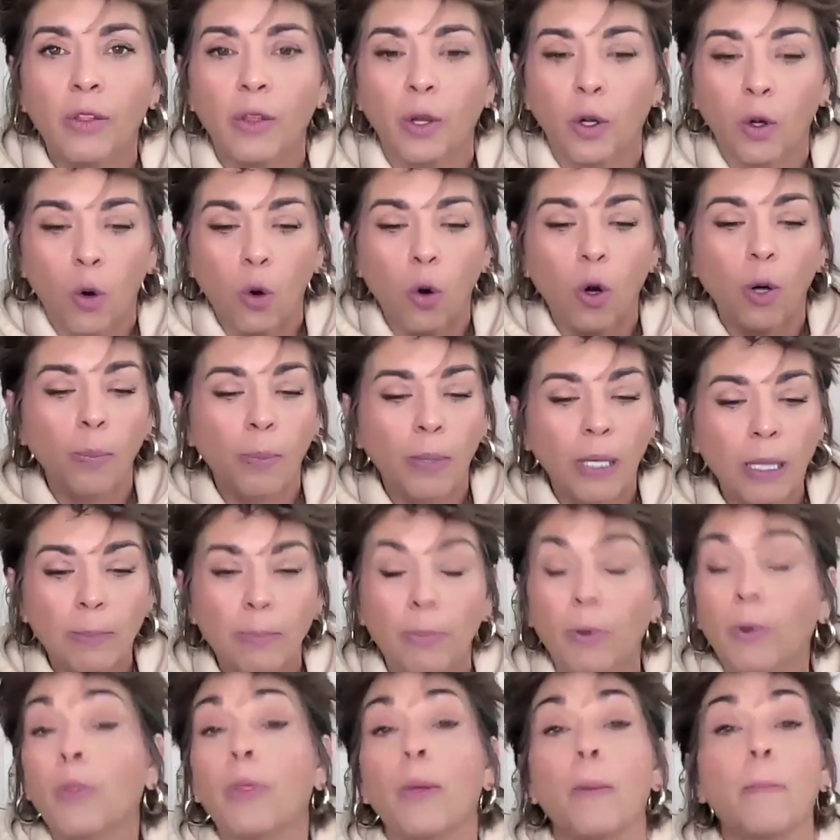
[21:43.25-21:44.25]
the core
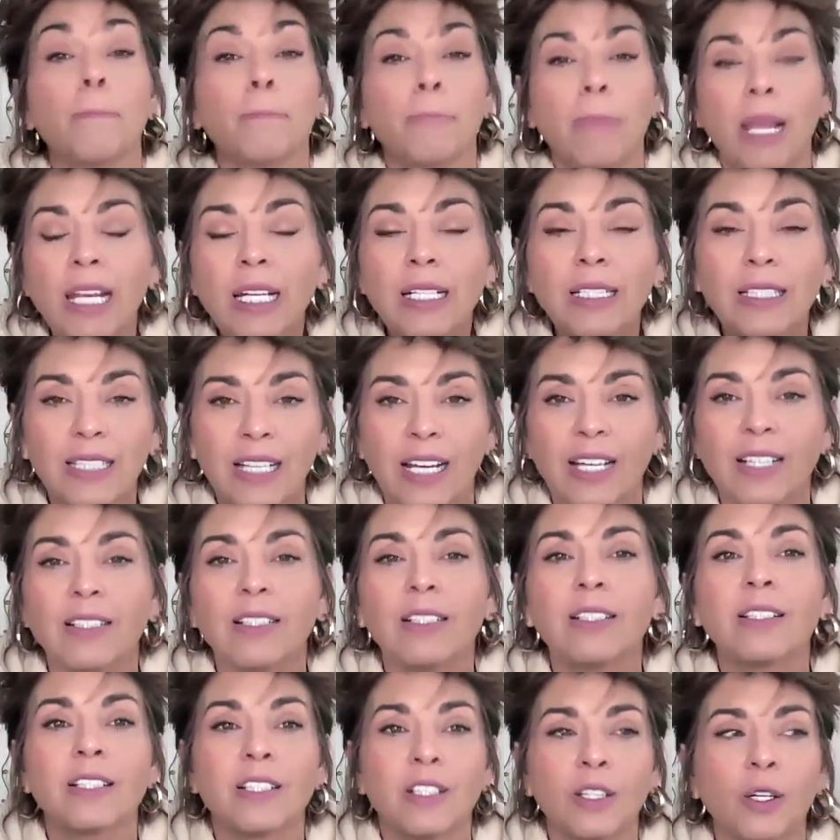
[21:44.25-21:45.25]
people that make
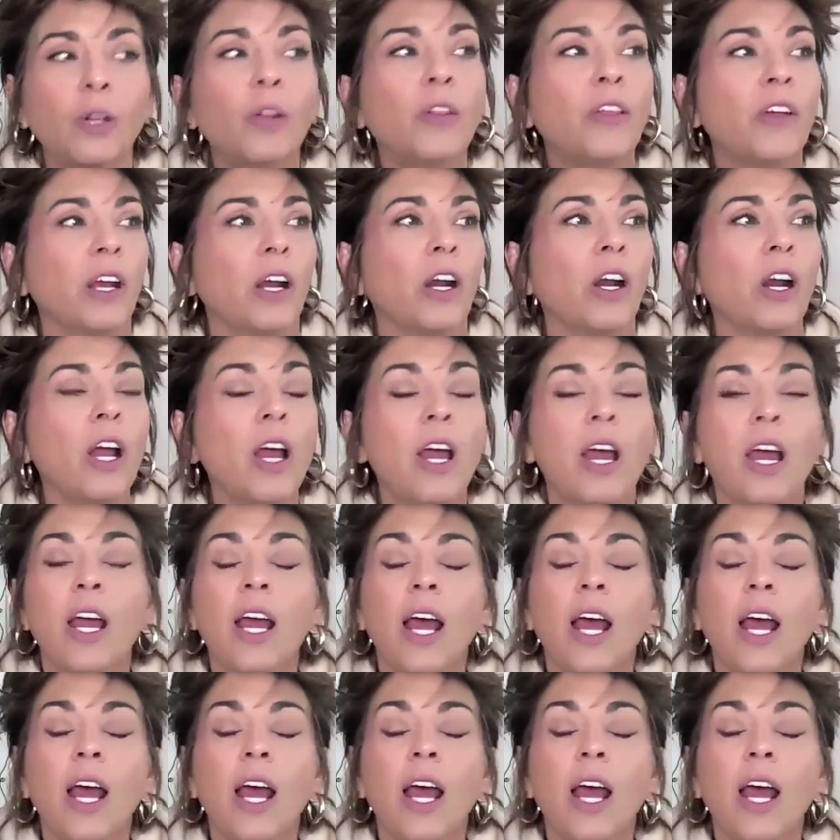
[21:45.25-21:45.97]
sense still there.